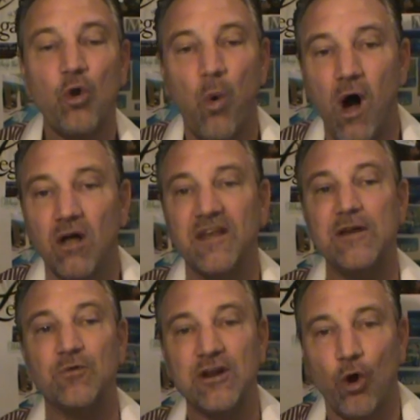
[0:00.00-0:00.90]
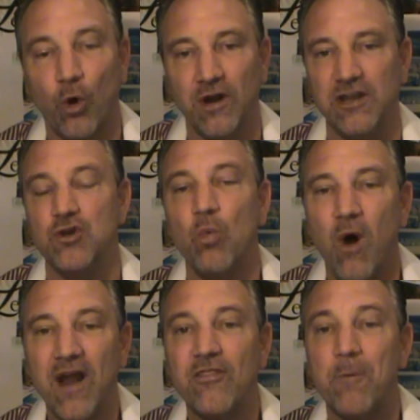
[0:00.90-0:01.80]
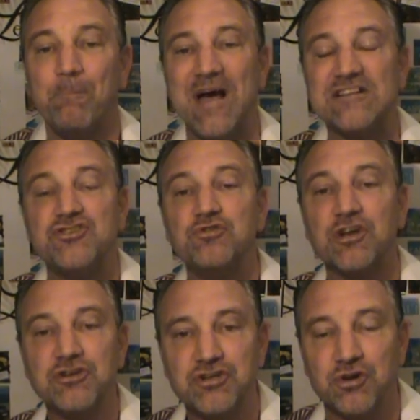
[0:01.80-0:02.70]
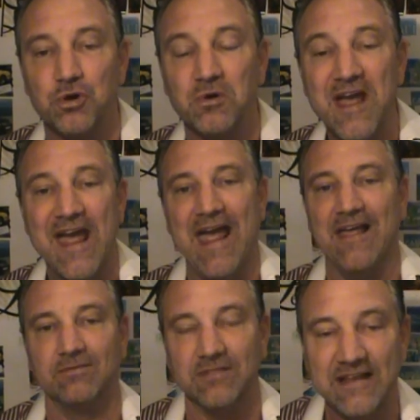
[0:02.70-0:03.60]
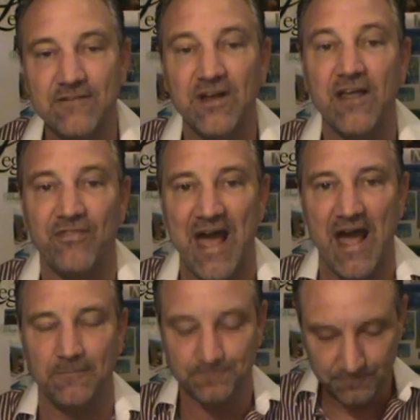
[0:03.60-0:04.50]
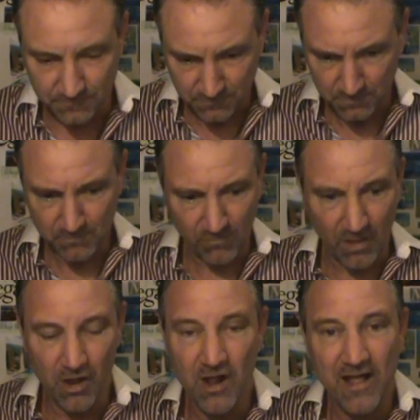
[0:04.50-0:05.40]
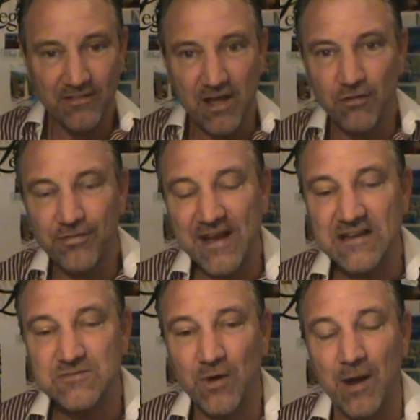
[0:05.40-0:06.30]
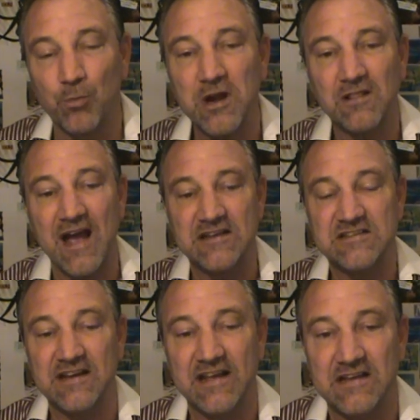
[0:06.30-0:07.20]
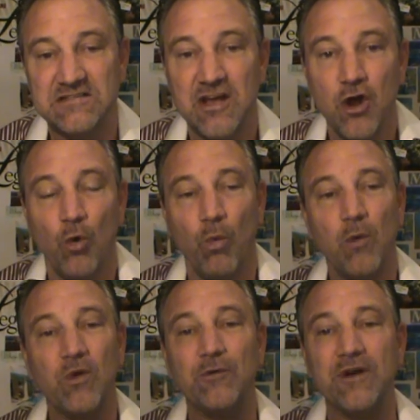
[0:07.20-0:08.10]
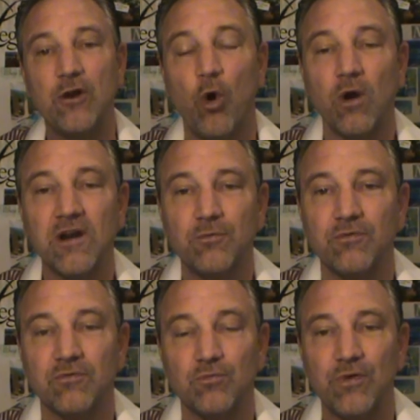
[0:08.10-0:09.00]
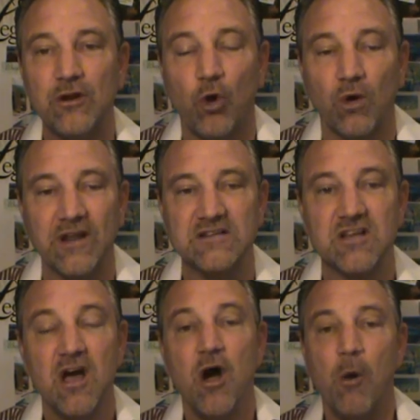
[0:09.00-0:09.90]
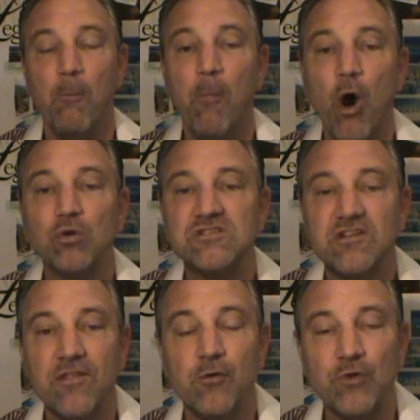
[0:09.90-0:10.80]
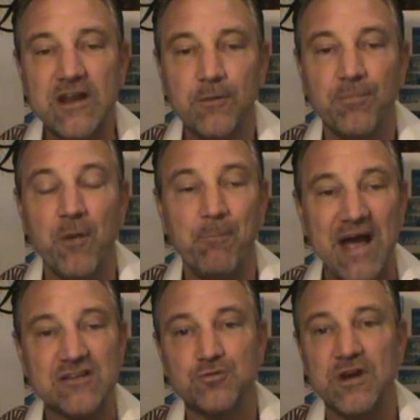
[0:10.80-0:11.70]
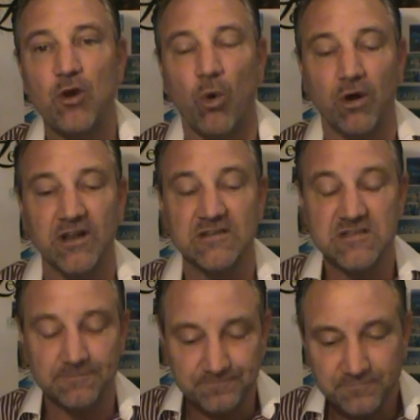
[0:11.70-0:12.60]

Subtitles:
quality recording. You want it the best you can do and leave it at that. The other thing is, what I'm realizing is when we recorded recordings, most of the best recordings